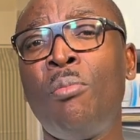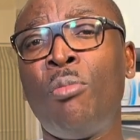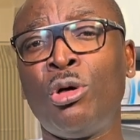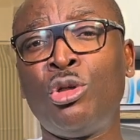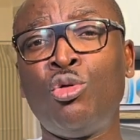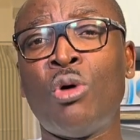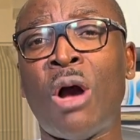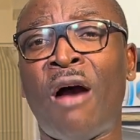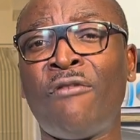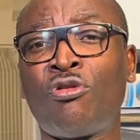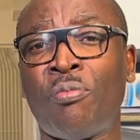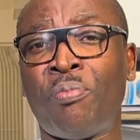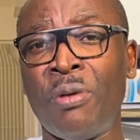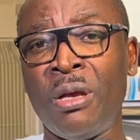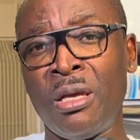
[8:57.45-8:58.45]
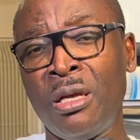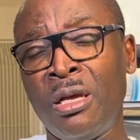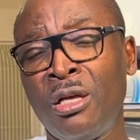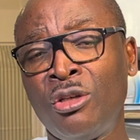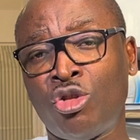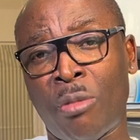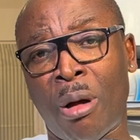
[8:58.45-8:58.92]
but you will have to pay
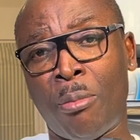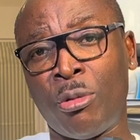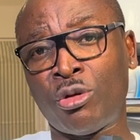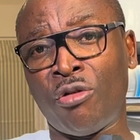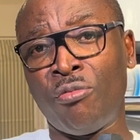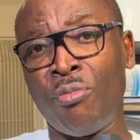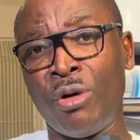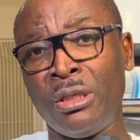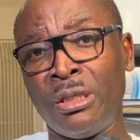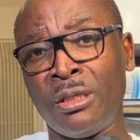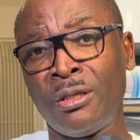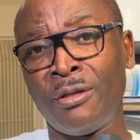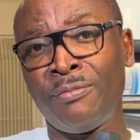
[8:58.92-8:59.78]
some amount of money.